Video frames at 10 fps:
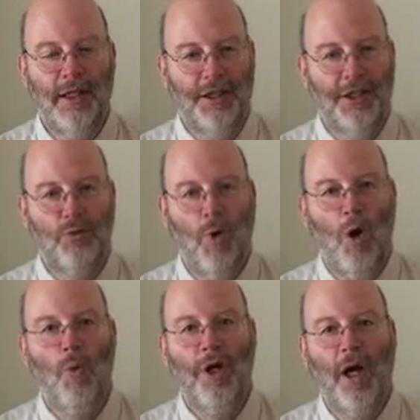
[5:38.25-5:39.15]
It is
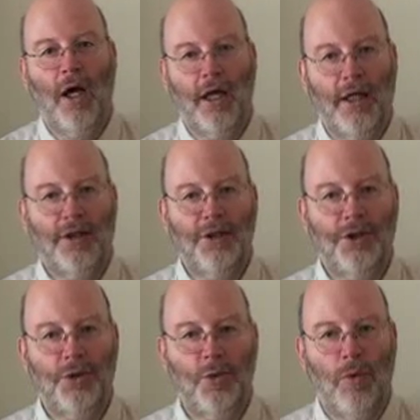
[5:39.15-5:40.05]
what we are here to
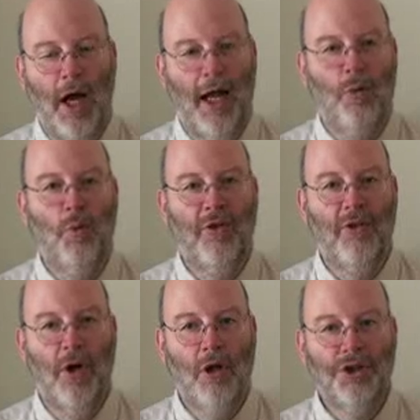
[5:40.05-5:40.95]
do, and
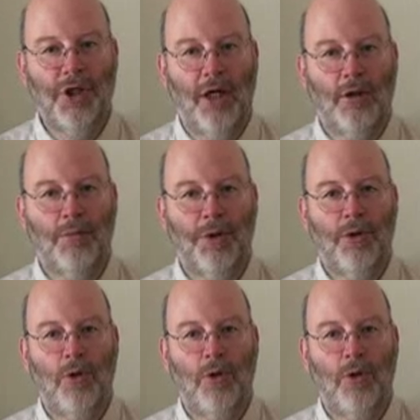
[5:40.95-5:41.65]
with God's help,